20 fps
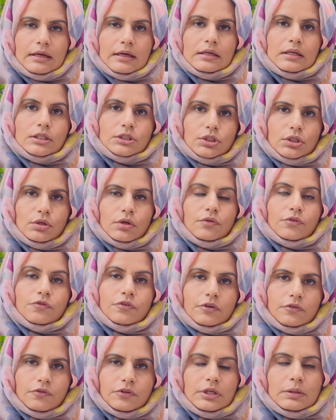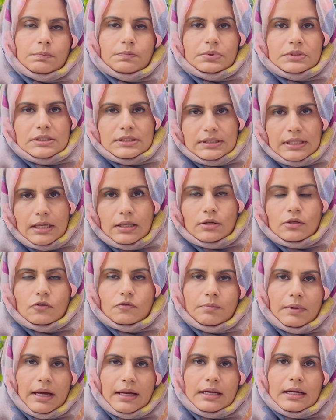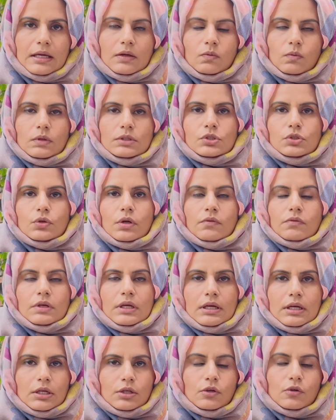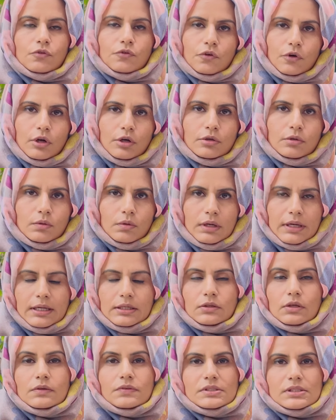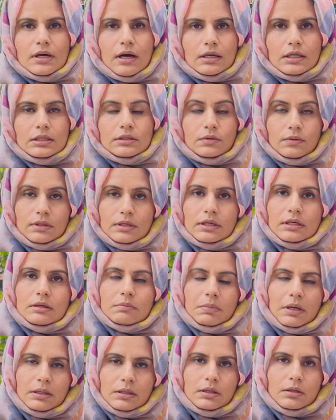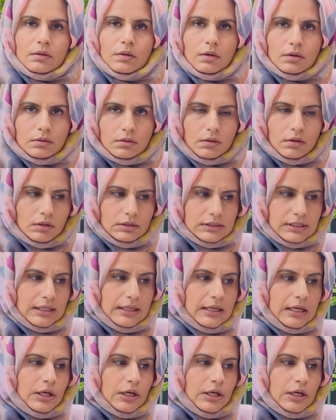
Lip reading: addition of 50% of banding once you have taken your full role and you have started doing independent on calls,